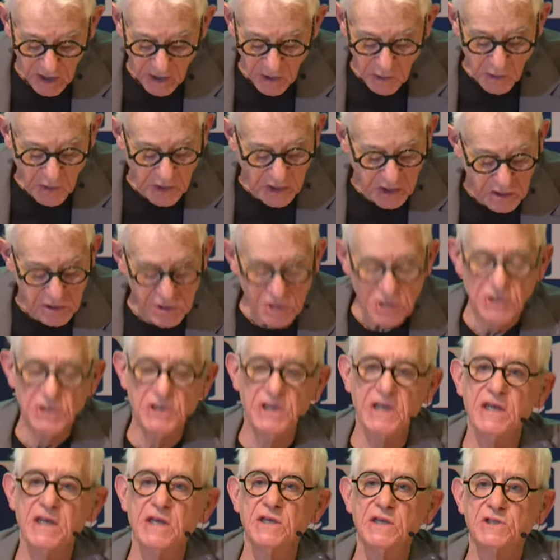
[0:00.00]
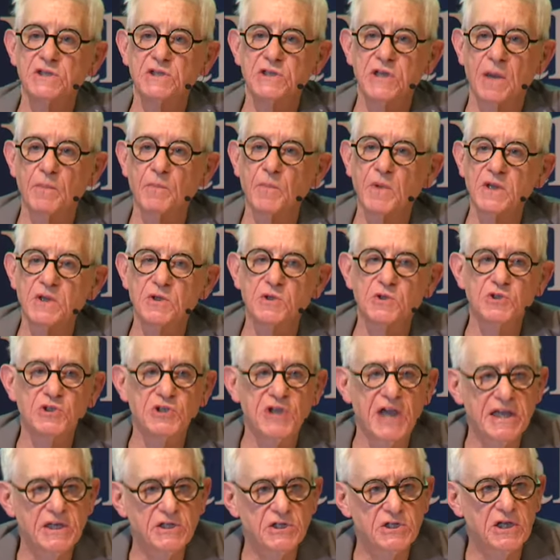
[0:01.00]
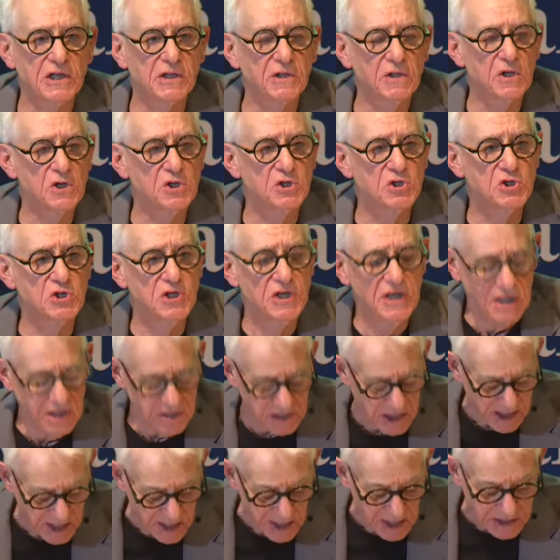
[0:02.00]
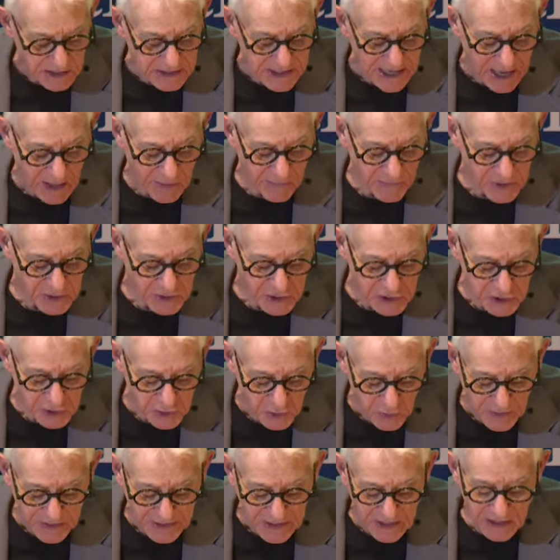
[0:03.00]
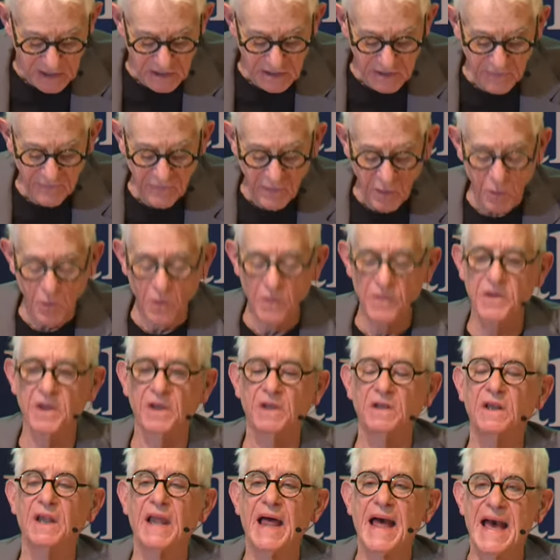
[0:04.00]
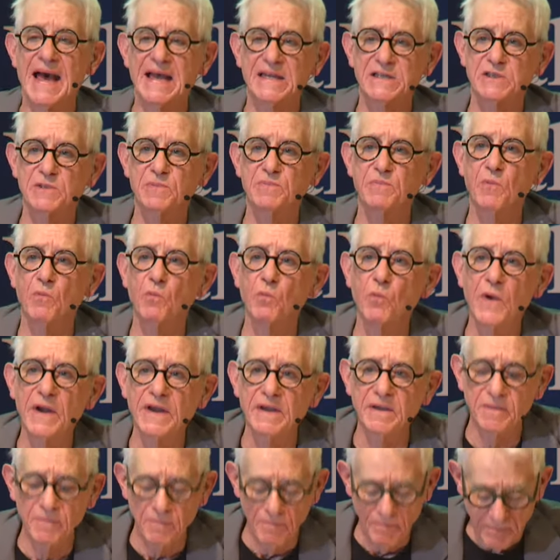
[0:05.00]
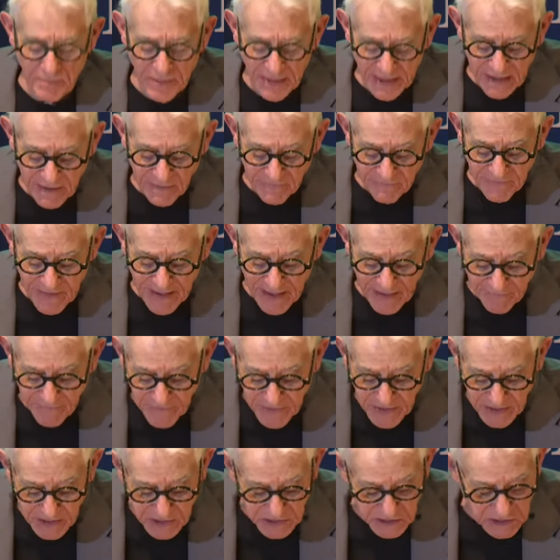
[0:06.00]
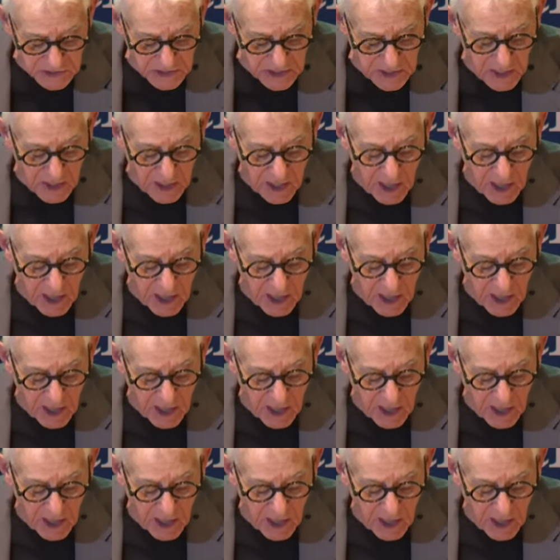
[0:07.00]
You can see someone chasing the sheet down the street as if it were the last written bit of evidence